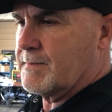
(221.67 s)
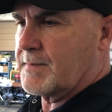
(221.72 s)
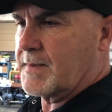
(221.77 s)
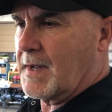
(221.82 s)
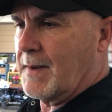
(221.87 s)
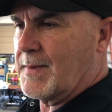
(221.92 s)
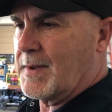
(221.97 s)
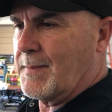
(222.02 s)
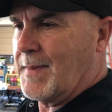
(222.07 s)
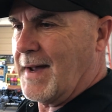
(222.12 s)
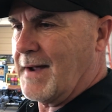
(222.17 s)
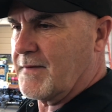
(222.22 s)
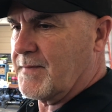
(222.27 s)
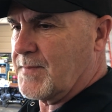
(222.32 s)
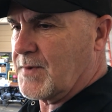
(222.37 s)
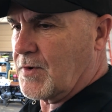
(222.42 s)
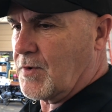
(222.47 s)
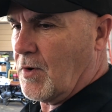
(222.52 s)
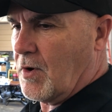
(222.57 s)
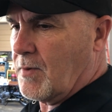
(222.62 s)
coming back from
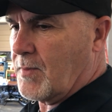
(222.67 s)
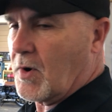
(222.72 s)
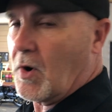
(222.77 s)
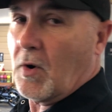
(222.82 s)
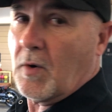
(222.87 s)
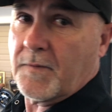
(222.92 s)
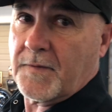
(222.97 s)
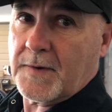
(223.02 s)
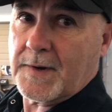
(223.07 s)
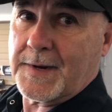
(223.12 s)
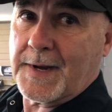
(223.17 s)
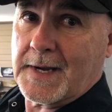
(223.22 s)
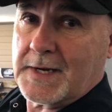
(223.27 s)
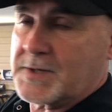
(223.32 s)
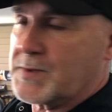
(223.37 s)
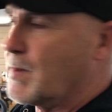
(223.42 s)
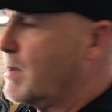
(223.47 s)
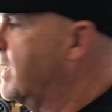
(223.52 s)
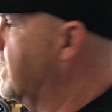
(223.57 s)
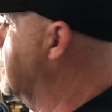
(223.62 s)
the chrome or hopefully
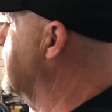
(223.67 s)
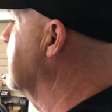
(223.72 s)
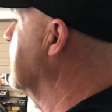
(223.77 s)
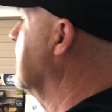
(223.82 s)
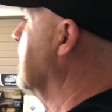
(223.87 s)
next week.